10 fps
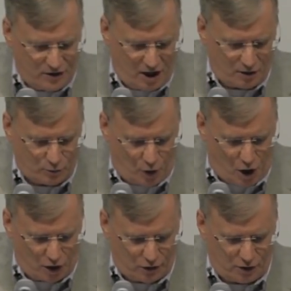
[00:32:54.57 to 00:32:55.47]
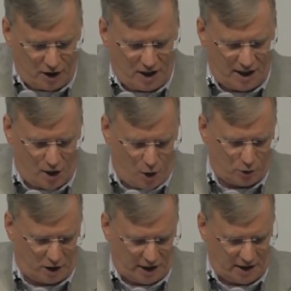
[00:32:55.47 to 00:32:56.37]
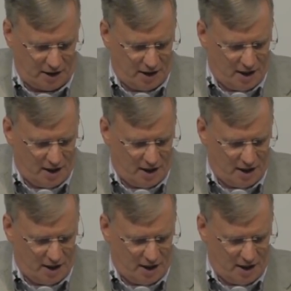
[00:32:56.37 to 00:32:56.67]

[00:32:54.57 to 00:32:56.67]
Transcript: done wrong to the king only,